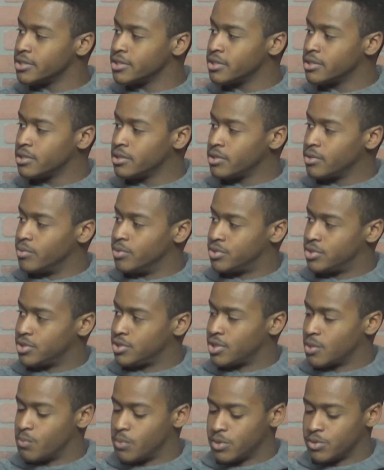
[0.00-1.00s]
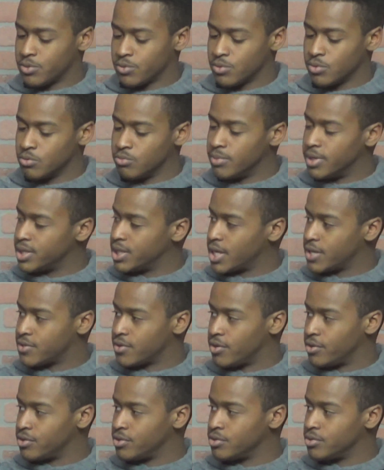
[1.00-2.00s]
which is somewhat true. But that's
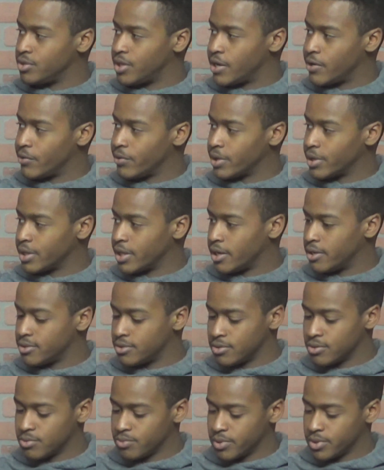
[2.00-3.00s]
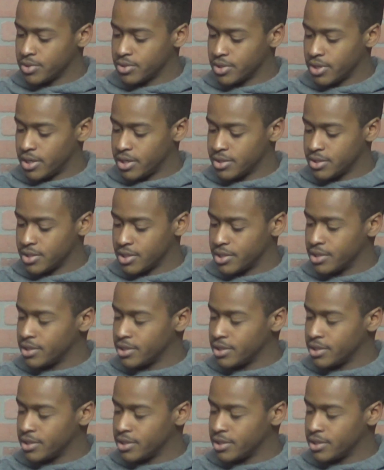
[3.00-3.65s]
all you're narrowing it down to. Is what it's kind of saying.